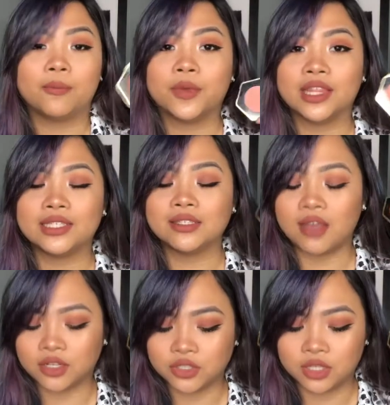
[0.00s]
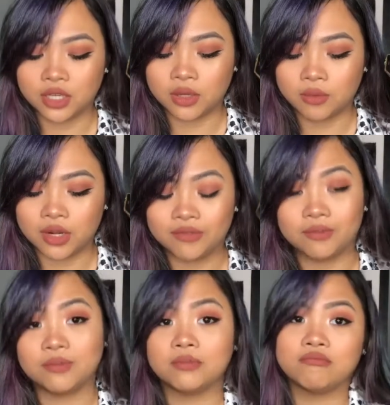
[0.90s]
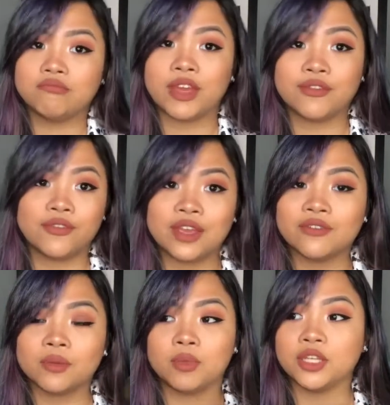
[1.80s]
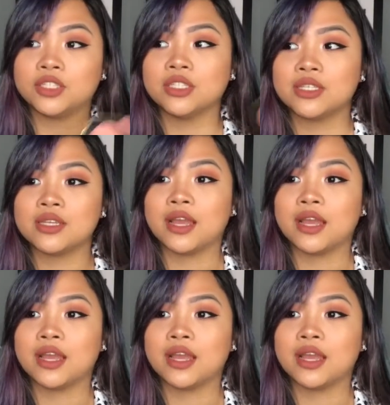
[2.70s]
but this is actually one of my favorite blushes.